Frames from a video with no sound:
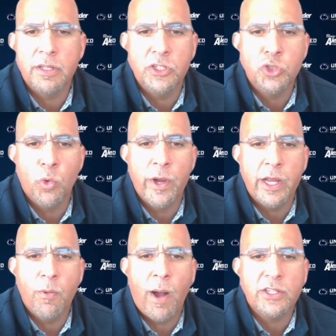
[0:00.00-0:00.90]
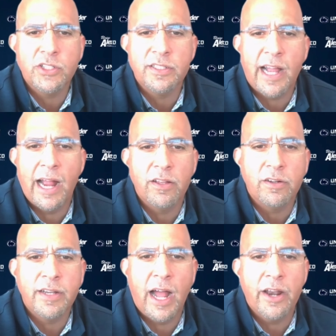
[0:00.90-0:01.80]
enjoying watching
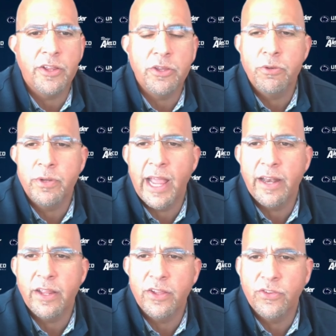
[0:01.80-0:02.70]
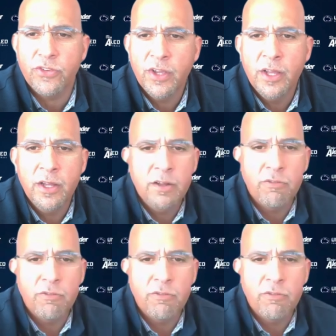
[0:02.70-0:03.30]
Tyler Donahue get his